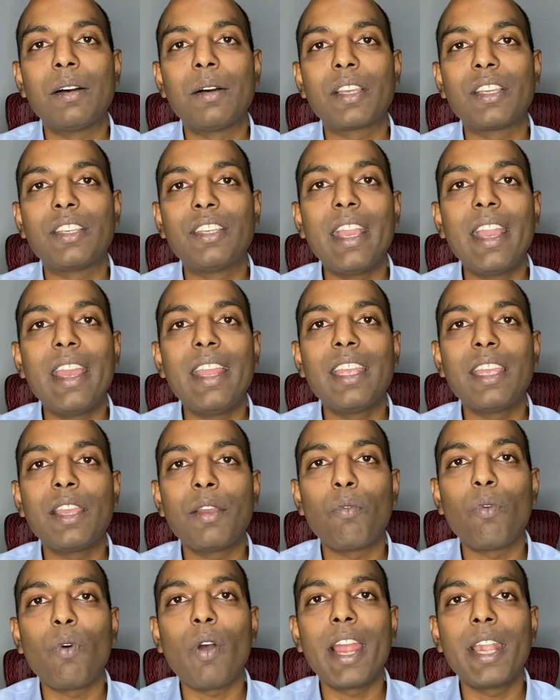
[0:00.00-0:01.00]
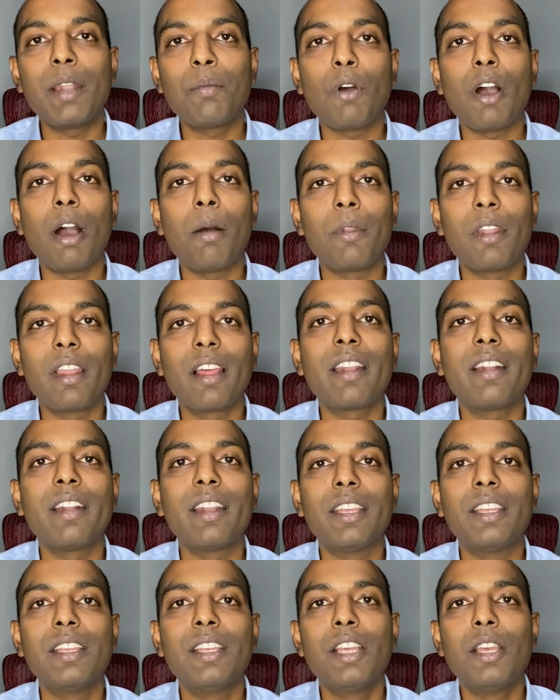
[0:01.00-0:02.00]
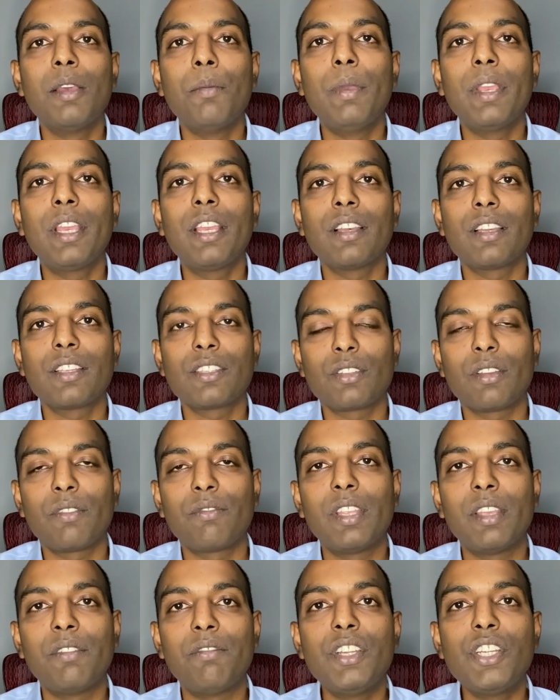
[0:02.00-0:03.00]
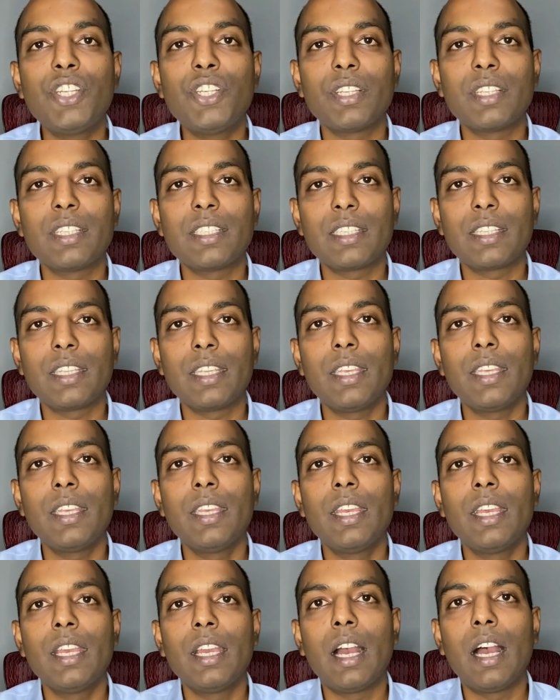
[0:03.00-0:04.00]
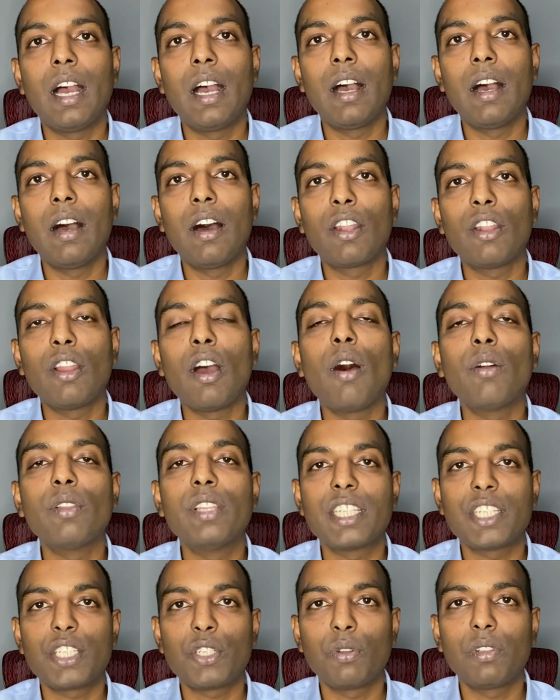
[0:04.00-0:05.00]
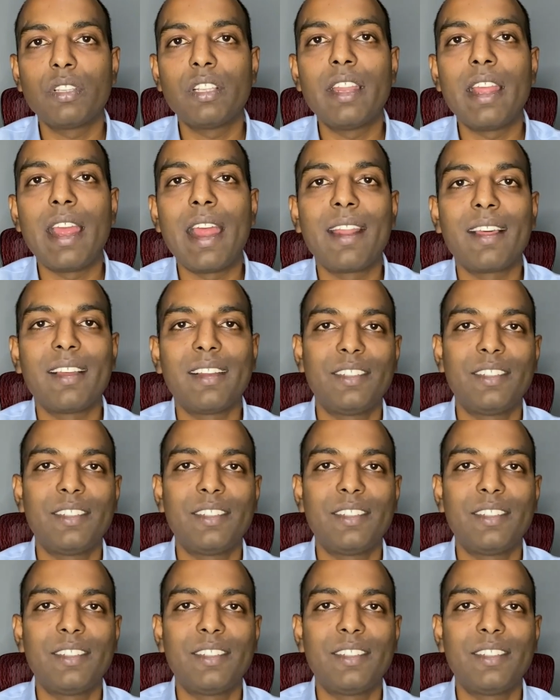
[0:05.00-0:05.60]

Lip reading: gaining a wide popularity because of the efficiency on how they store the data.